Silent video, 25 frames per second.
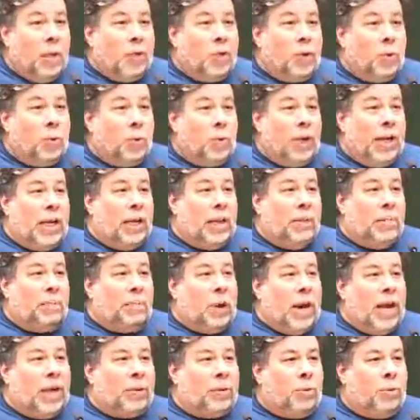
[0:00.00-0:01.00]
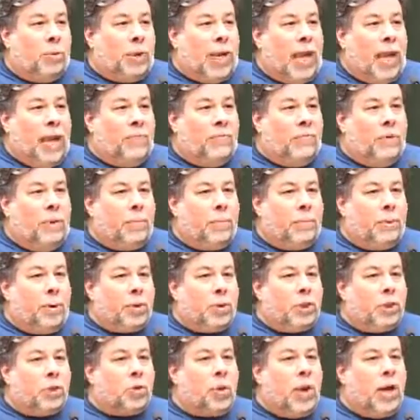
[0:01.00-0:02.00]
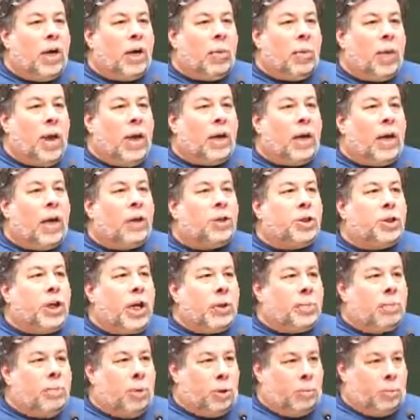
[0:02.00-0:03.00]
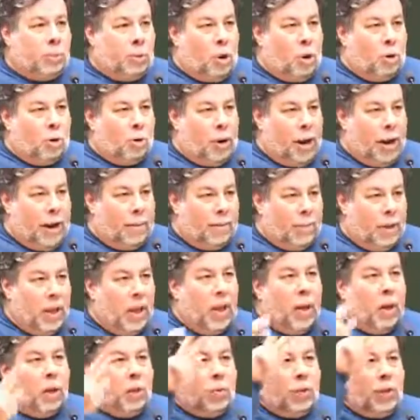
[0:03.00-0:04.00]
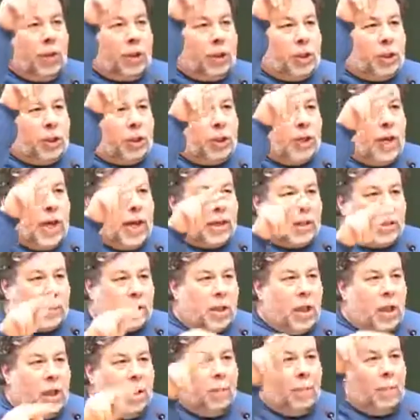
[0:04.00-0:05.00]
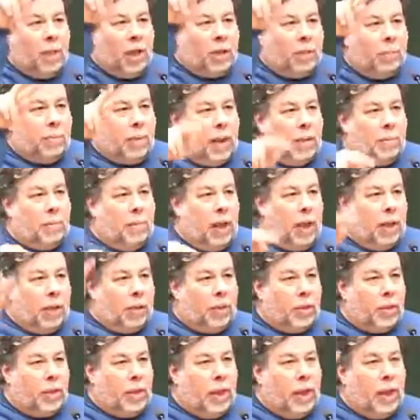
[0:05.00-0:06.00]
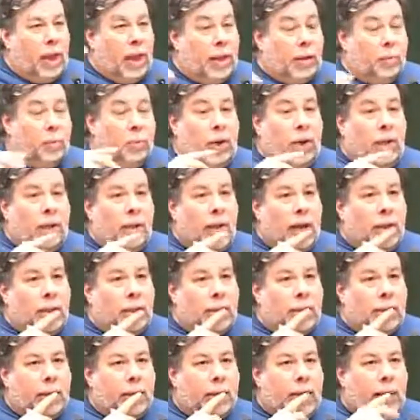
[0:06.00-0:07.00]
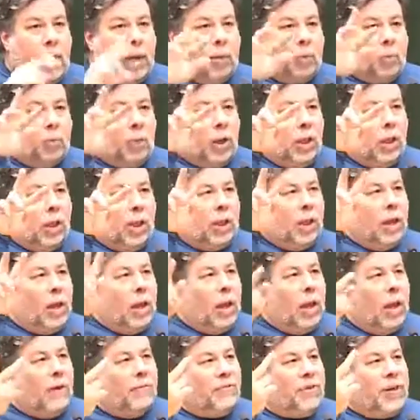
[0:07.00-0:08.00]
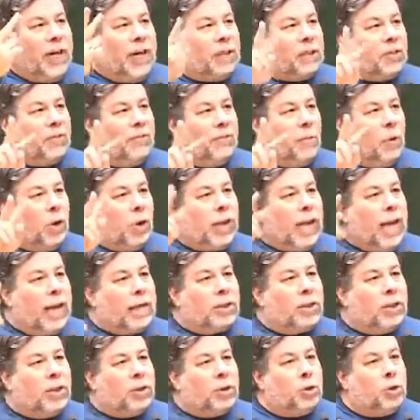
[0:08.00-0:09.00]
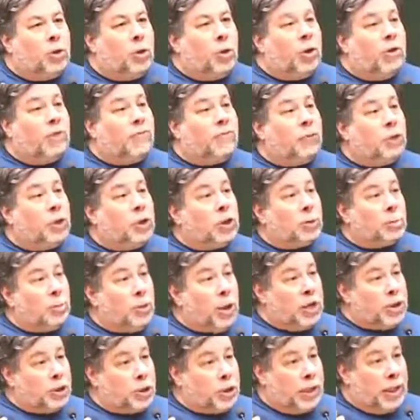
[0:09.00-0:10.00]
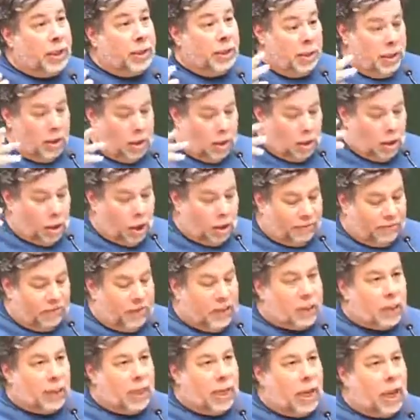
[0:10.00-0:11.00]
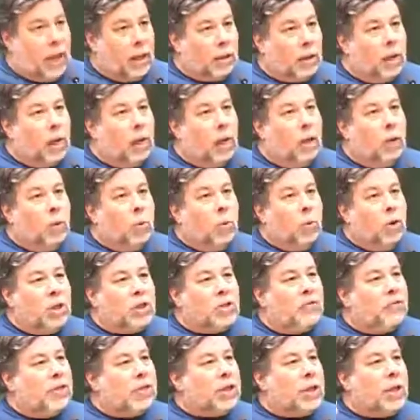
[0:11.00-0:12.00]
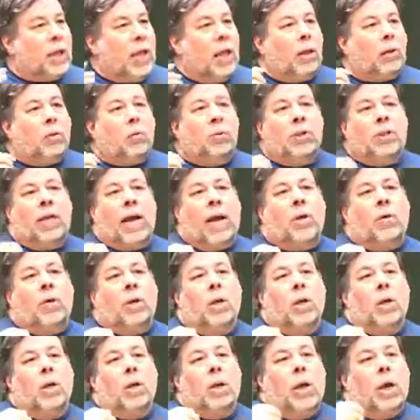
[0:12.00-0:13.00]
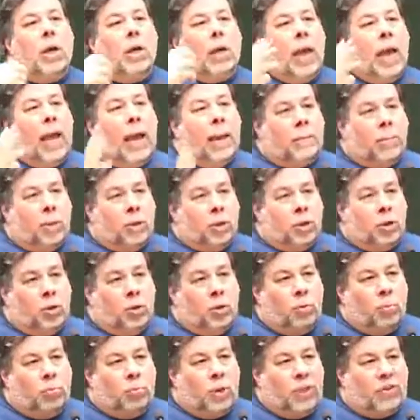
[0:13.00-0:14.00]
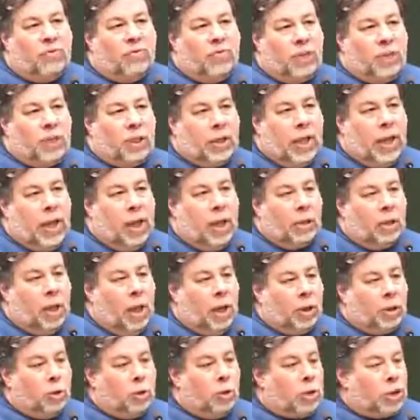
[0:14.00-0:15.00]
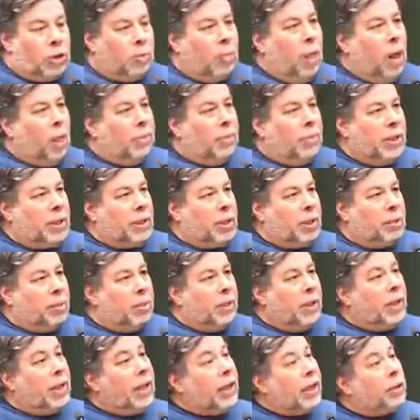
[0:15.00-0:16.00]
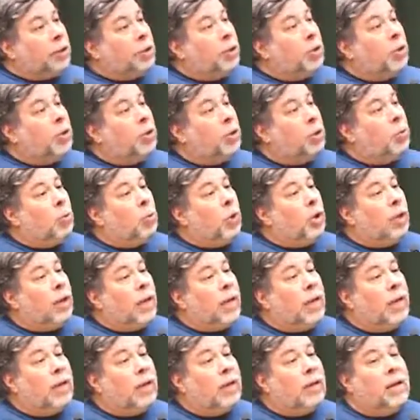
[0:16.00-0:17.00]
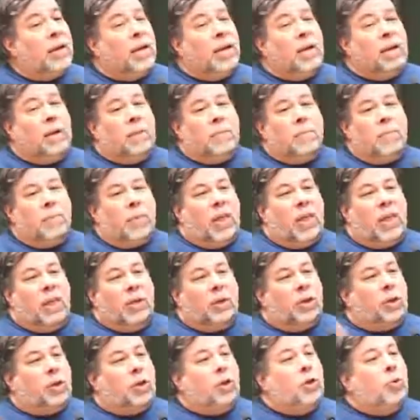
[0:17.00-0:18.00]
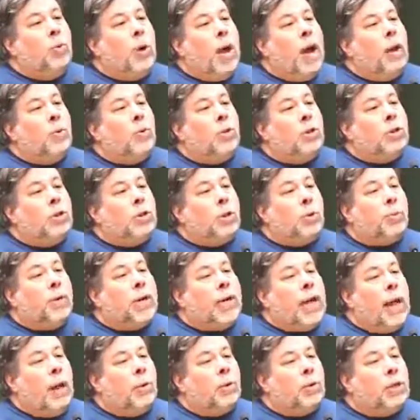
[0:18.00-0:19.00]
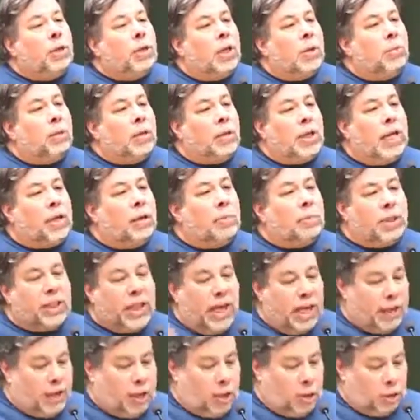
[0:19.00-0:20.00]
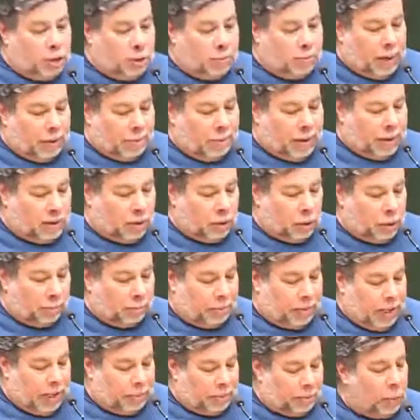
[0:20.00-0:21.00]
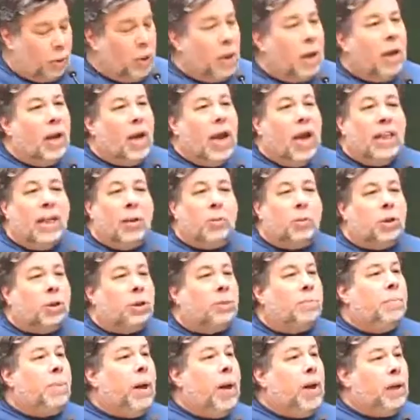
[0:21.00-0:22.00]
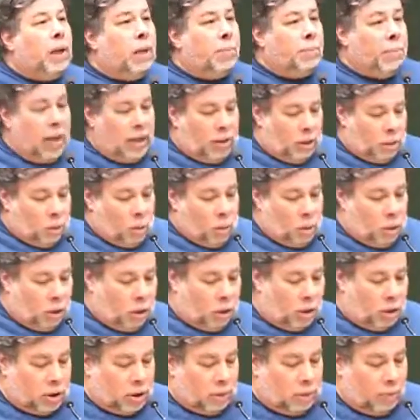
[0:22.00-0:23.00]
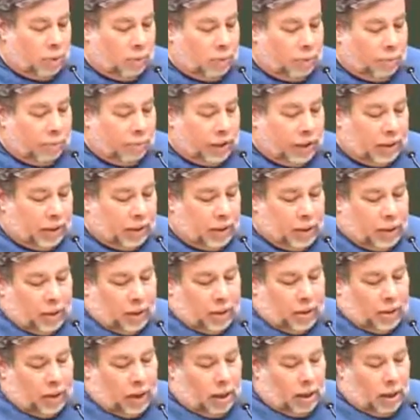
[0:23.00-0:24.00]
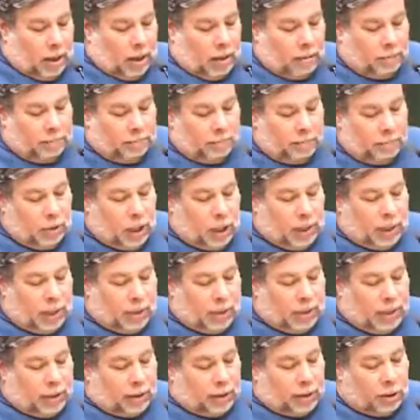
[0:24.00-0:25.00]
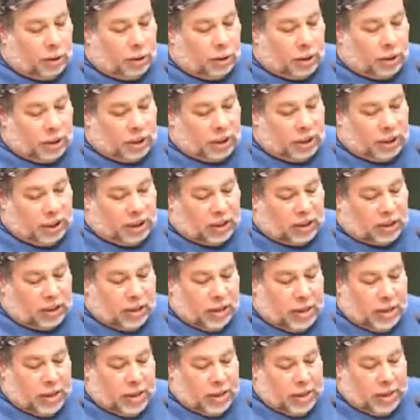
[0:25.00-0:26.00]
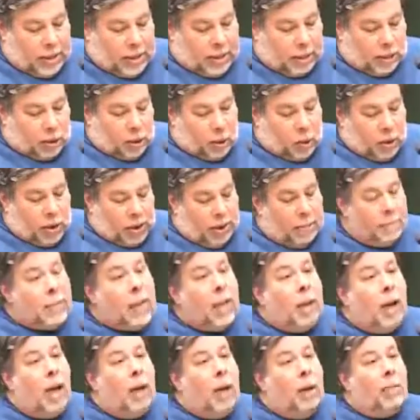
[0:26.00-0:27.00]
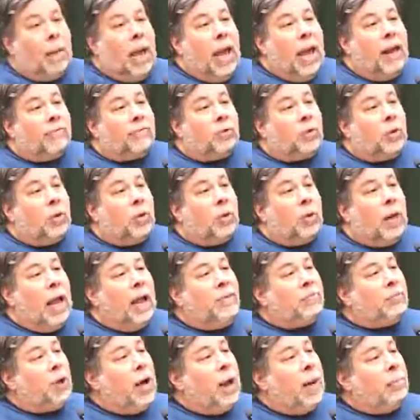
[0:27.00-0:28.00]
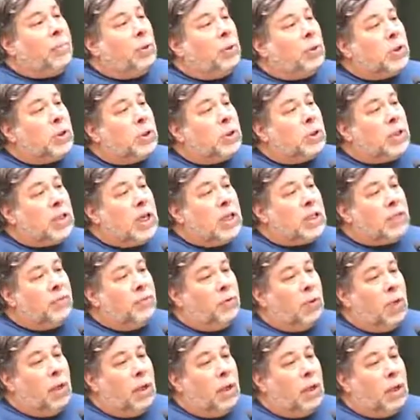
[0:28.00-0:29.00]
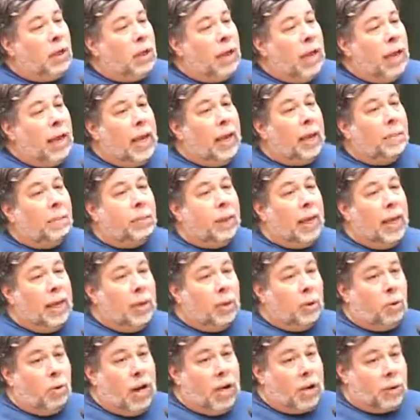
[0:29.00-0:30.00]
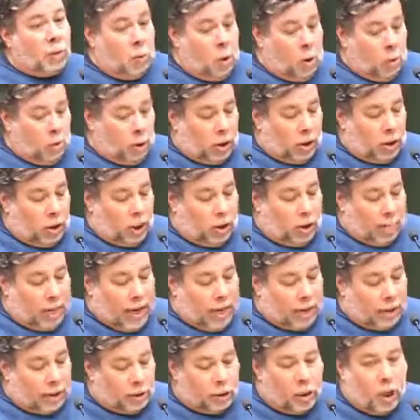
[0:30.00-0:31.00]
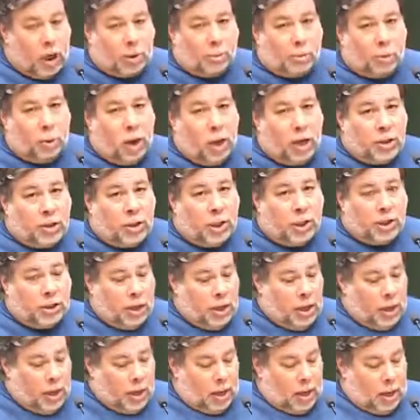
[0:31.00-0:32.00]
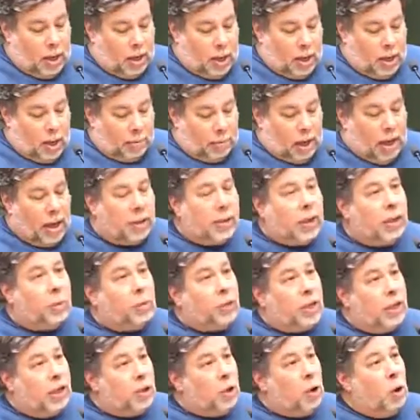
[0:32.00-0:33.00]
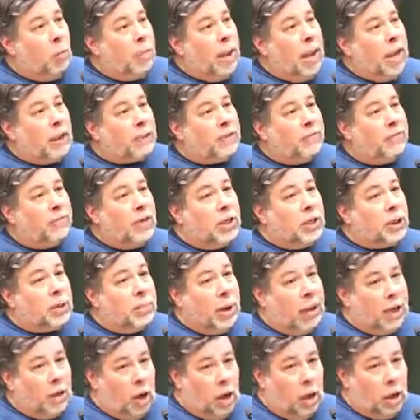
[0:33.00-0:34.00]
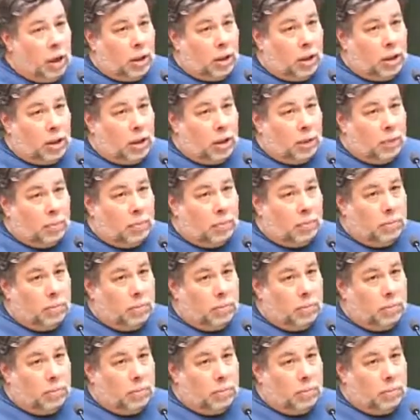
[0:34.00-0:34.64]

The real breakthrough came from a person trying to write a checkbook program with checks month by month and realized that he had really a financial forecasting tool, the first spreadsheet called VisiCalc. Once VisiCalc was out, an Apple II plus VisiCalc to a small businessman, they could do their work in in two hours, three hours, that would take them 10 years by pencil and paper, and they were just buying them by the hordes, and we were a big, um, lucky technical success story. Um, after, after Apple was successful and I had a plane crash while working on the Macintosh project, um, I did go back to finish my college.